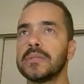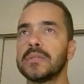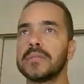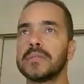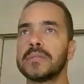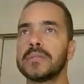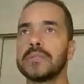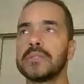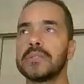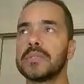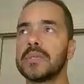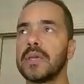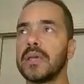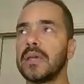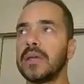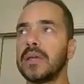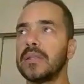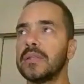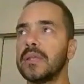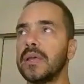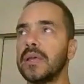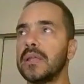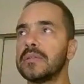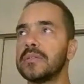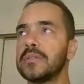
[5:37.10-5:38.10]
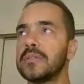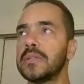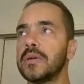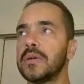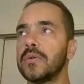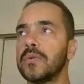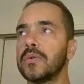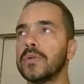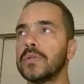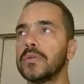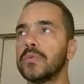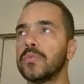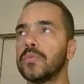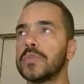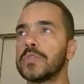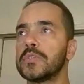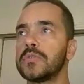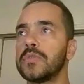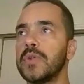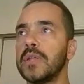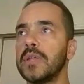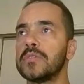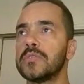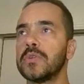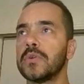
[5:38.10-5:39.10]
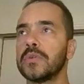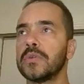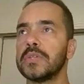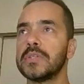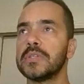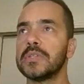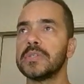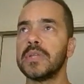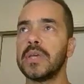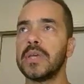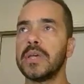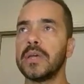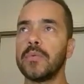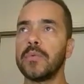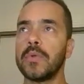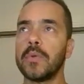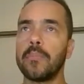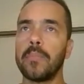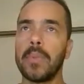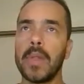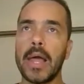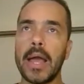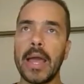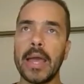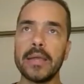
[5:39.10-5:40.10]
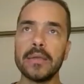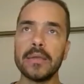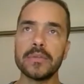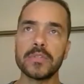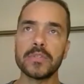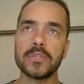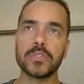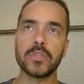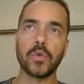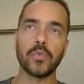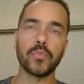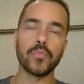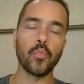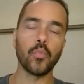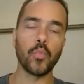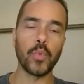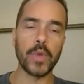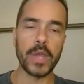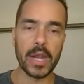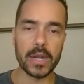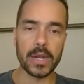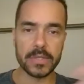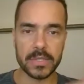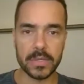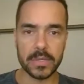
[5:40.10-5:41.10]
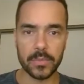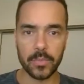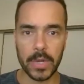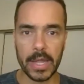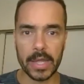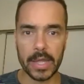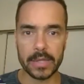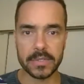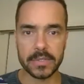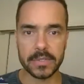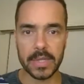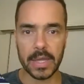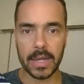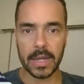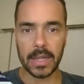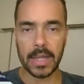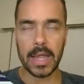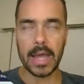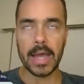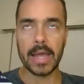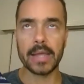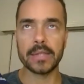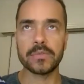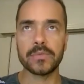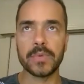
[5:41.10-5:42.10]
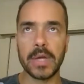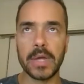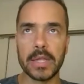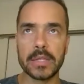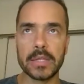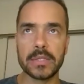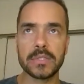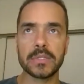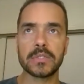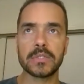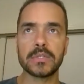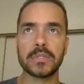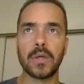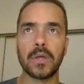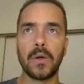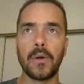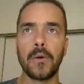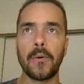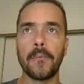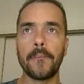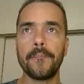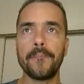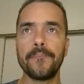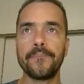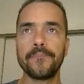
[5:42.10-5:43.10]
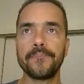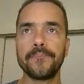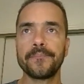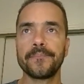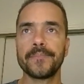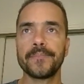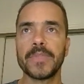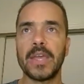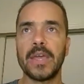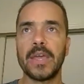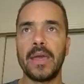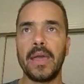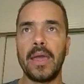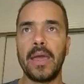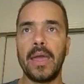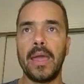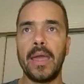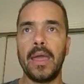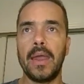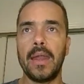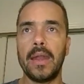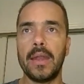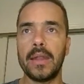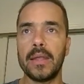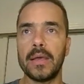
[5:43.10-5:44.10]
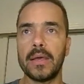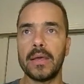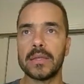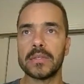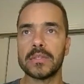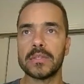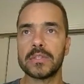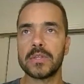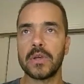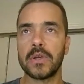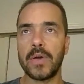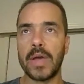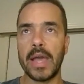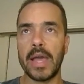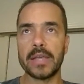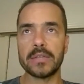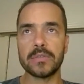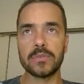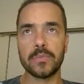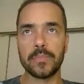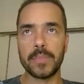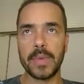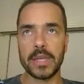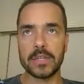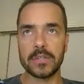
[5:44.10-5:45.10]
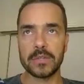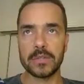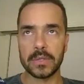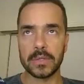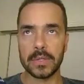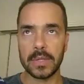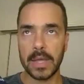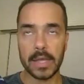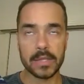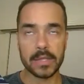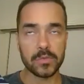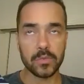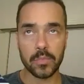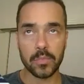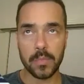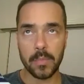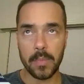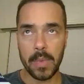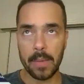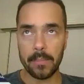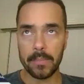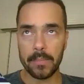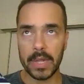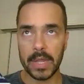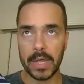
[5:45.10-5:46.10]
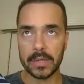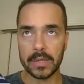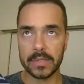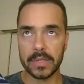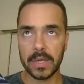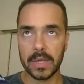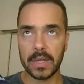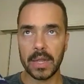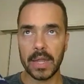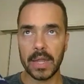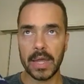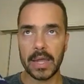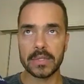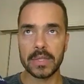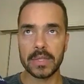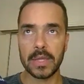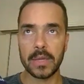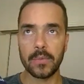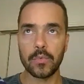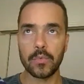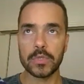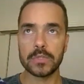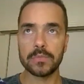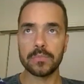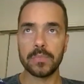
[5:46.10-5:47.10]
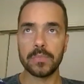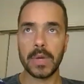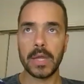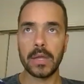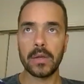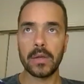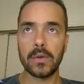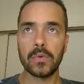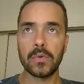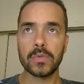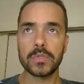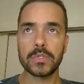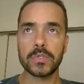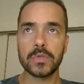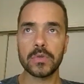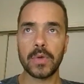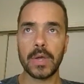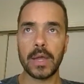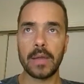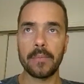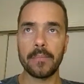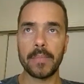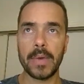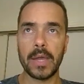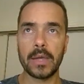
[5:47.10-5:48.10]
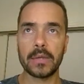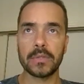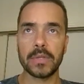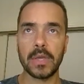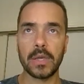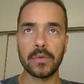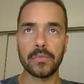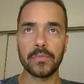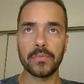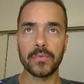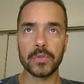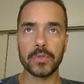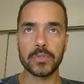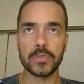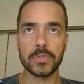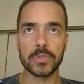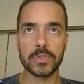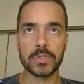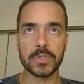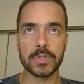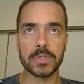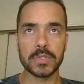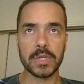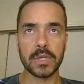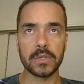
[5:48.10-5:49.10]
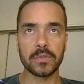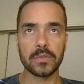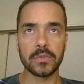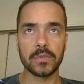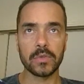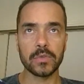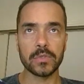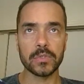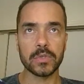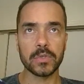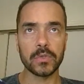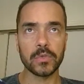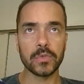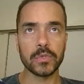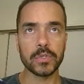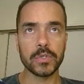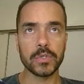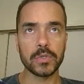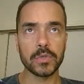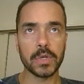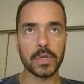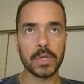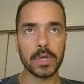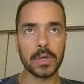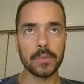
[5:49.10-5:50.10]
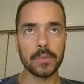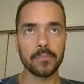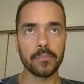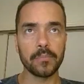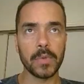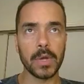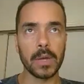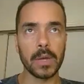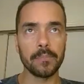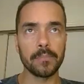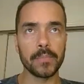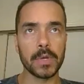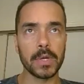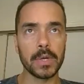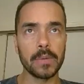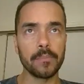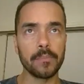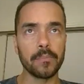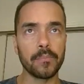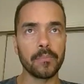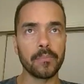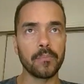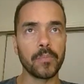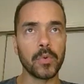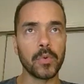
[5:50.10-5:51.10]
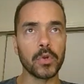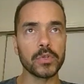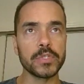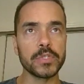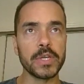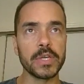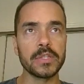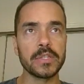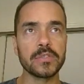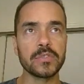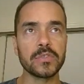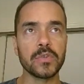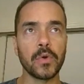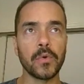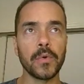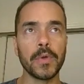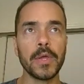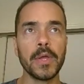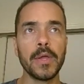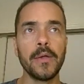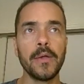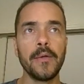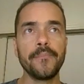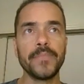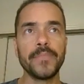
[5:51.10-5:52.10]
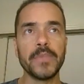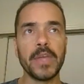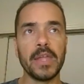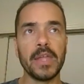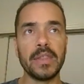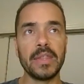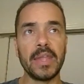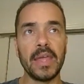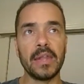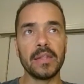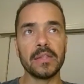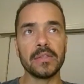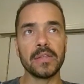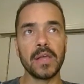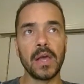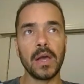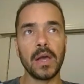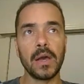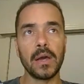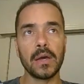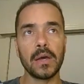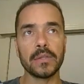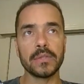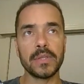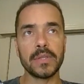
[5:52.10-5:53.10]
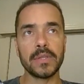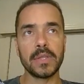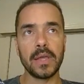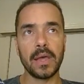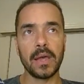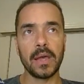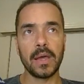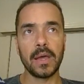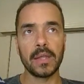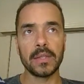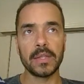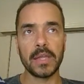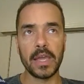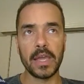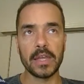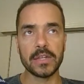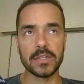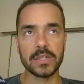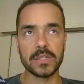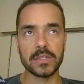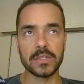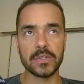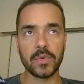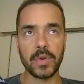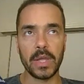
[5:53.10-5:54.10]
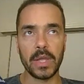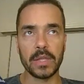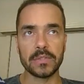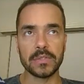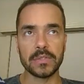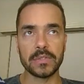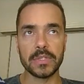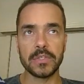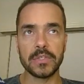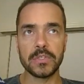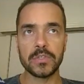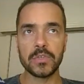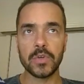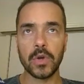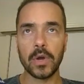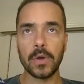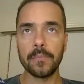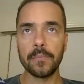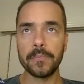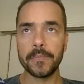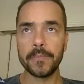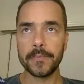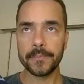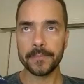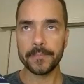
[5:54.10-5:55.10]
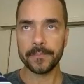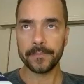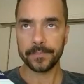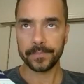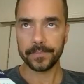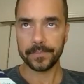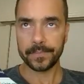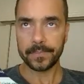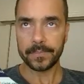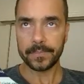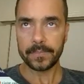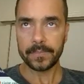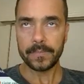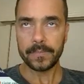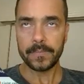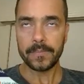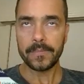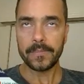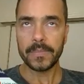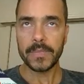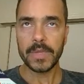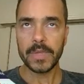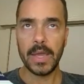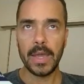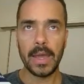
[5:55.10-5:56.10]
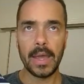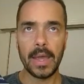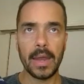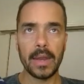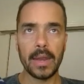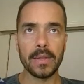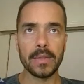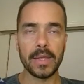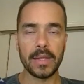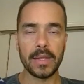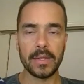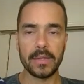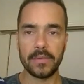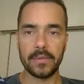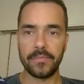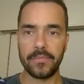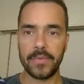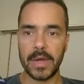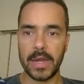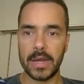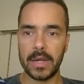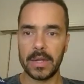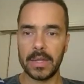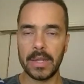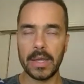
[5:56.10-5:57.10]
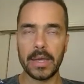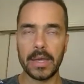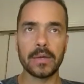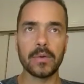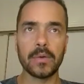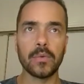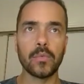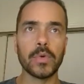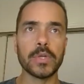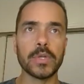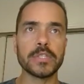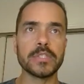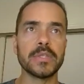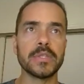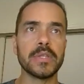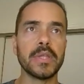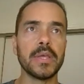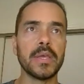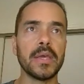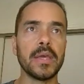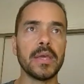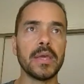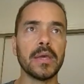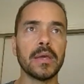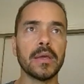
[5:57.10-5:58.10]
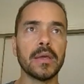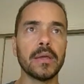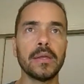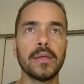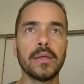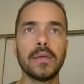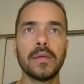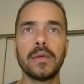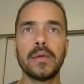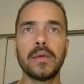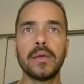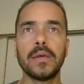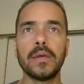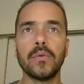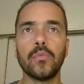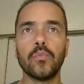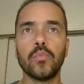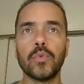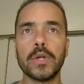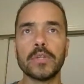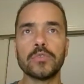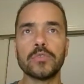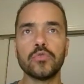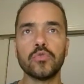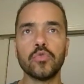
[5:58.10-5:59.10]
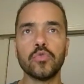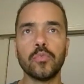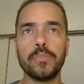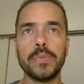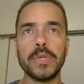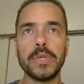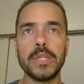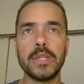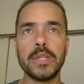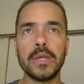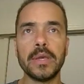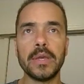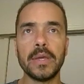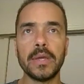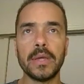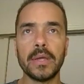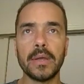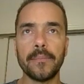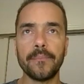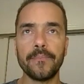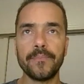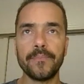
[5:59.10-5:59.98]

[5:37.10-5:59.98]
saying that the order was created. So this is the reply. So we are simulating the client, right? So and so as you mentioned, as you remember, like the client name was Michael. So hi Mike, thank you for choosing Tecton Solution upcoming project. So and then the agents create this job and then define like what's the what to be the